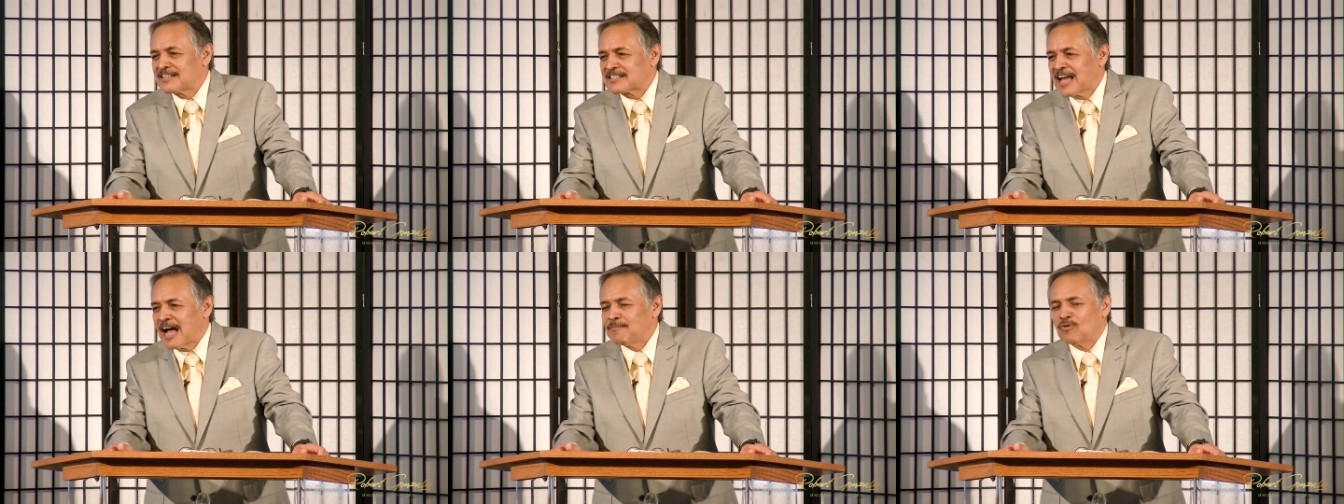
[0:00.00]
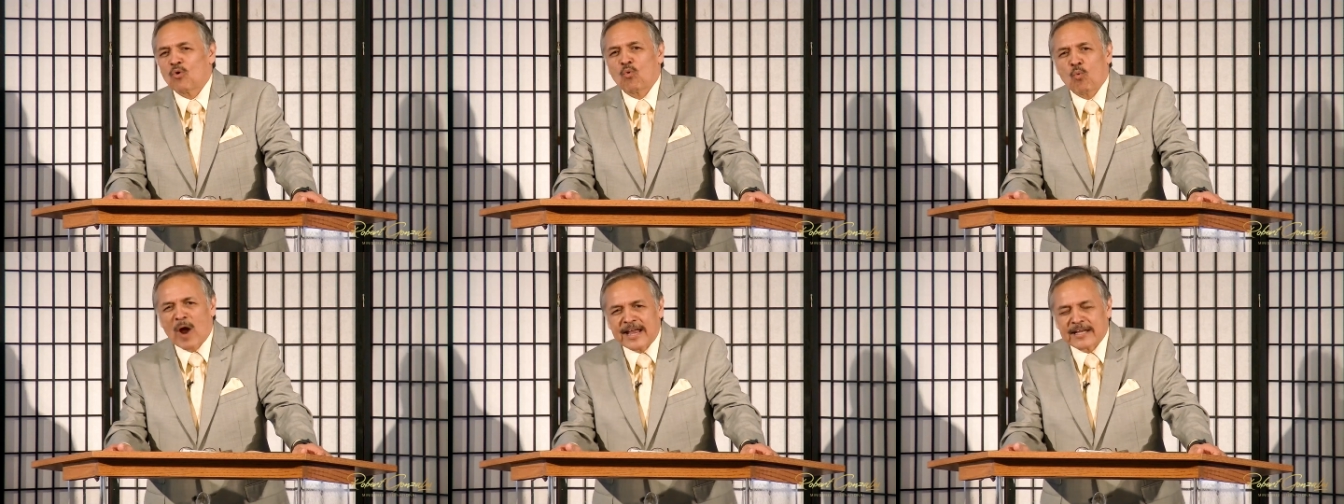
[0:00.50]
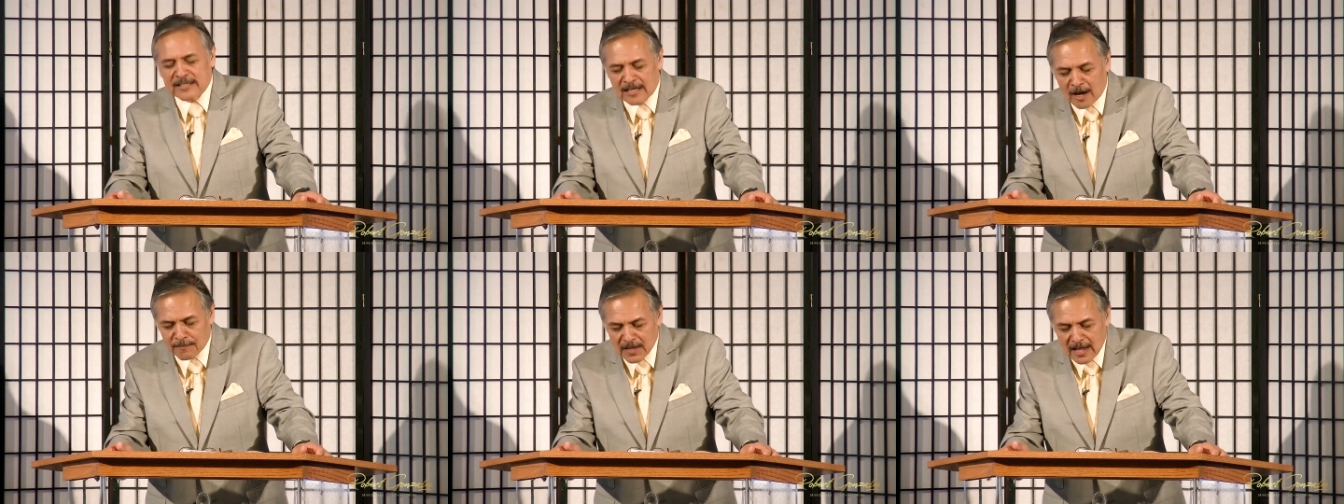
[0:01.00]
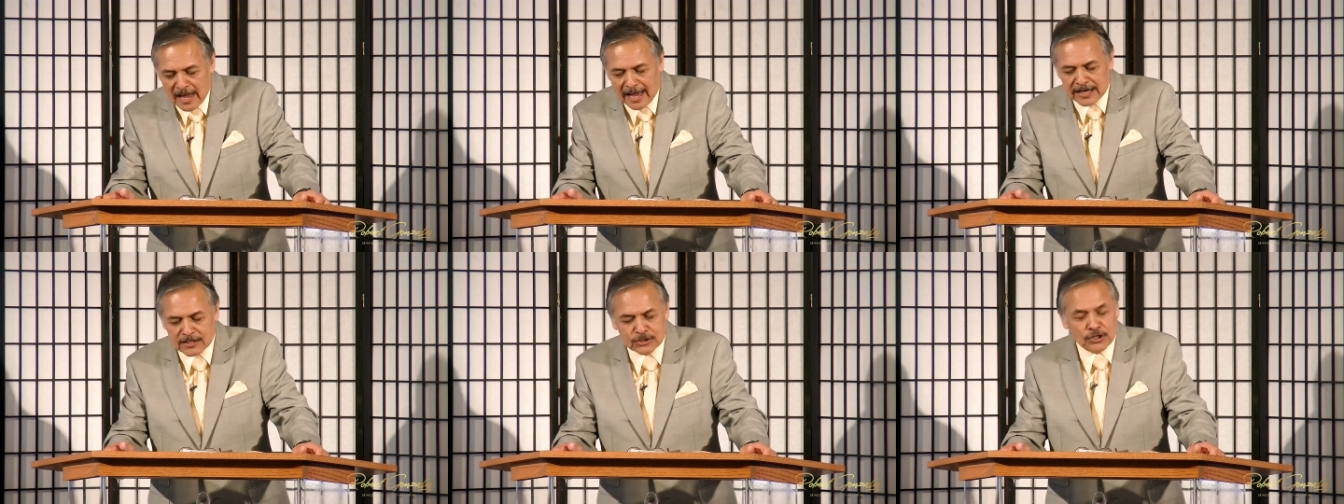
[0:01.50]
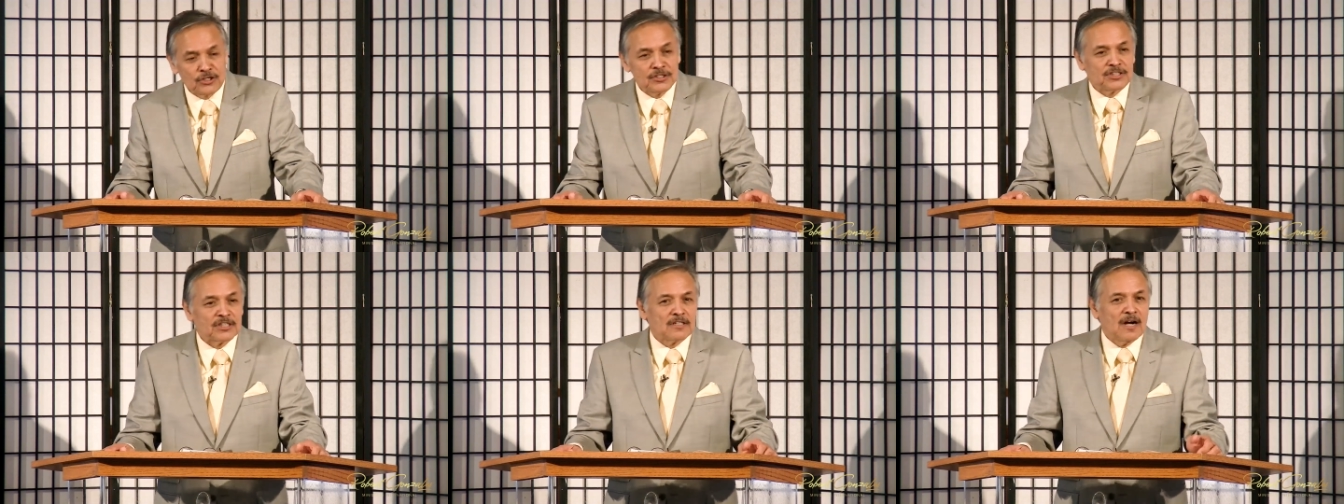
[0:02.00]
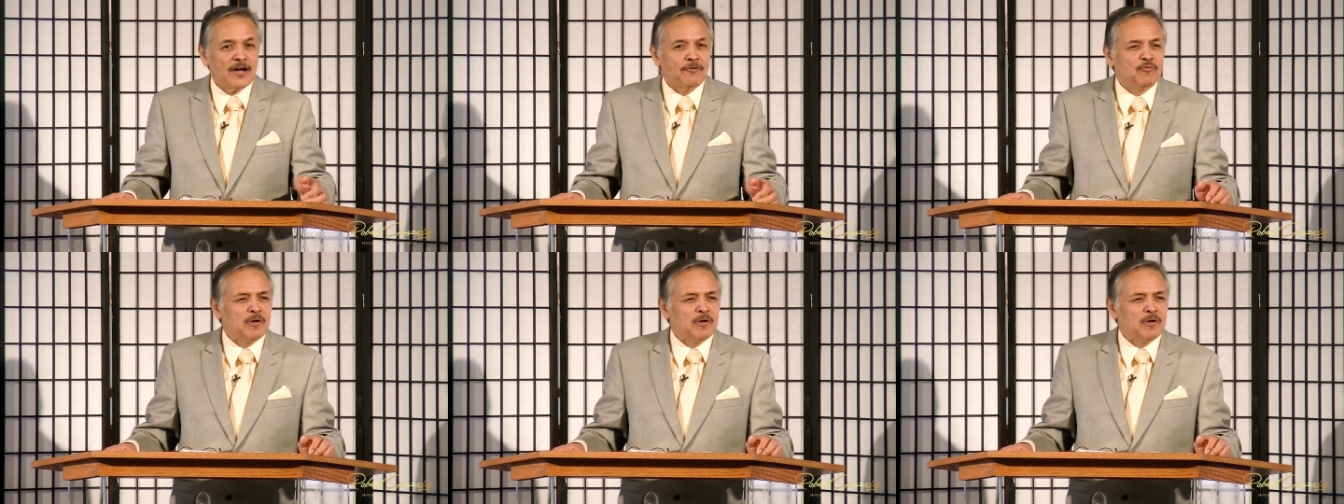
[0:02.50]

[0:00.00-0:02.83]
It's time to waken up and turn to God.